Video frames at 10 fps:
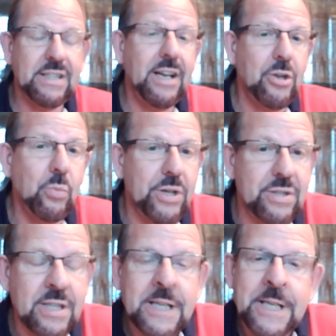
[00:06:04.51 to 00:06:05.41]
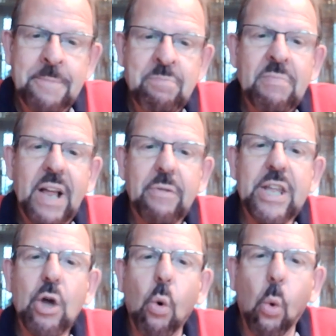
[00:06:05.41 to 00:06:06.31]
In other words,
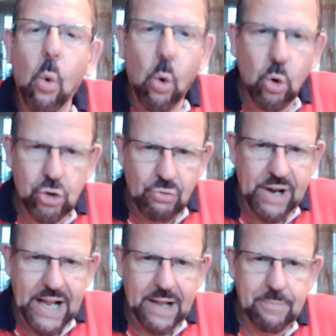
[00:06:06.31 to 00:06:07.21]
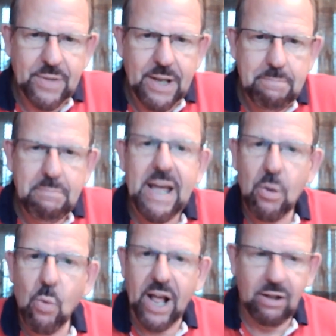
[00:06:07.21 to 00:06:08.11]
the ordering may
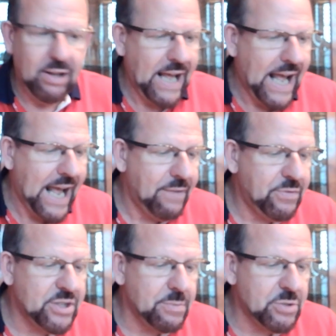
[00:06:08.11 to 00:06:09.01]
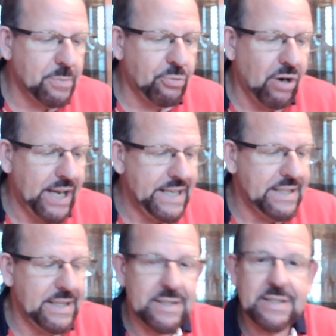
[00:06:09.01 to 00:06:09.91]
well have some
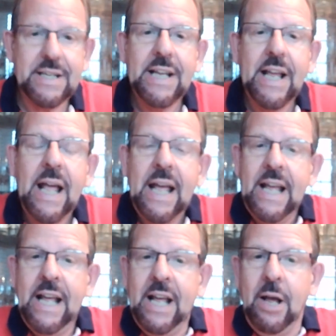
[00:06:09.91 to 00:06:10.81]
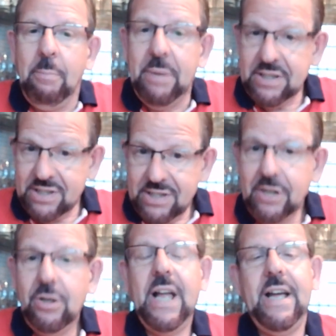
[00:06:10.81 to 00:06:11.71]
surprises. But
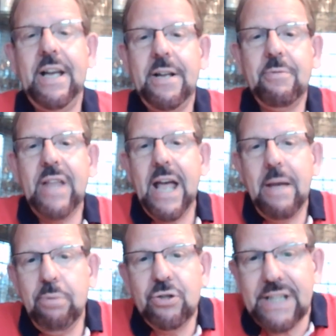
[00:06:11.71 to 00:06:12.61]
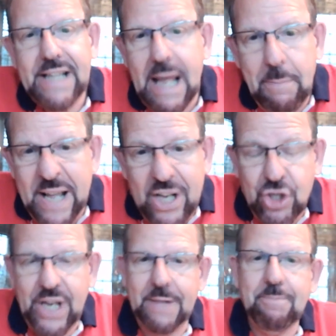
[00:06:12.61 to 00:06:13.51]
still, they're putting their
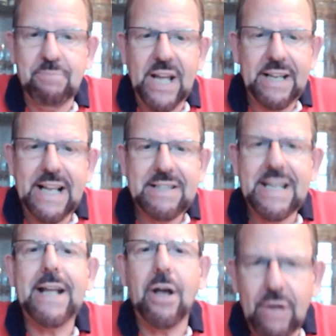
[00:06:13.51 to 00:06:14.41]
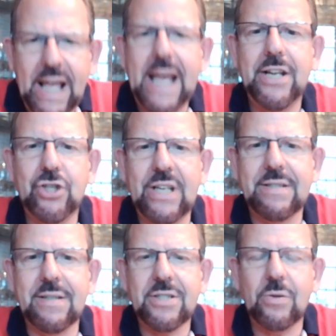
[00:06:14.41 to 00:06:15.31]
pitch in and they're saying, okay,
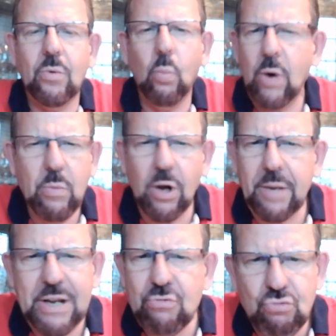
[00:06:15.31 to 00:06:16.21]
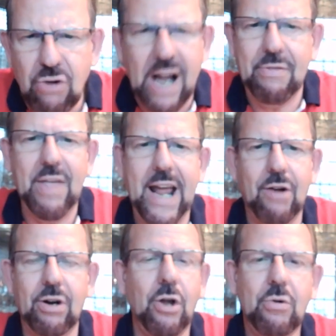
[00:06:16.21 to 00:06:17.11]
Jesus, we want to be right
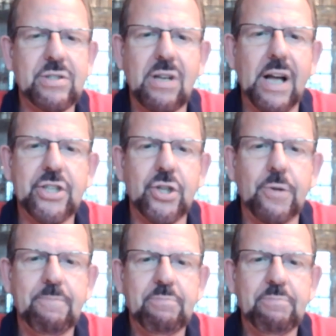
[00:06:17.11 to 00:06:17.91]
there alongside you.